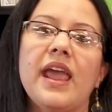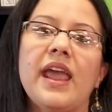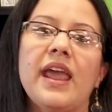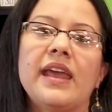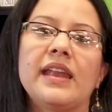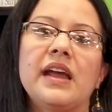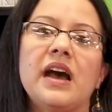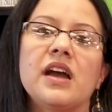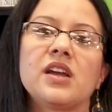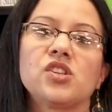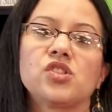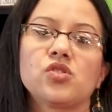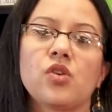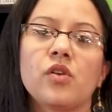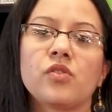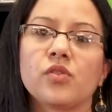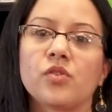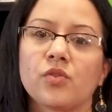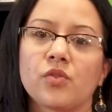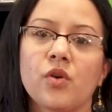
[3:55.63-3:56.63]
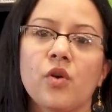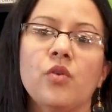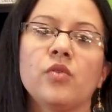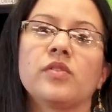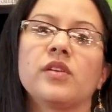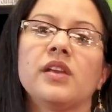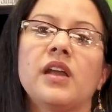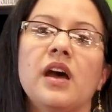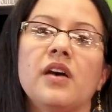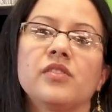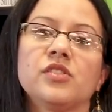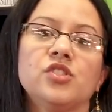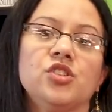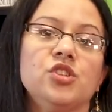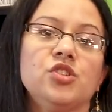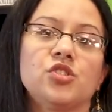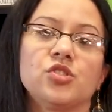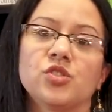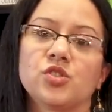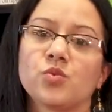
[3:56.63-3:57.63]
And I saw the growth and how the
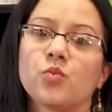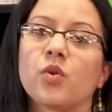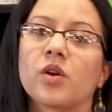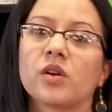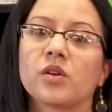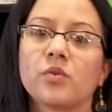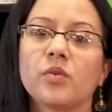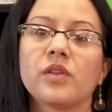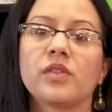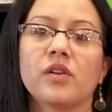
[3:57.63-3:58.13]
teachers worked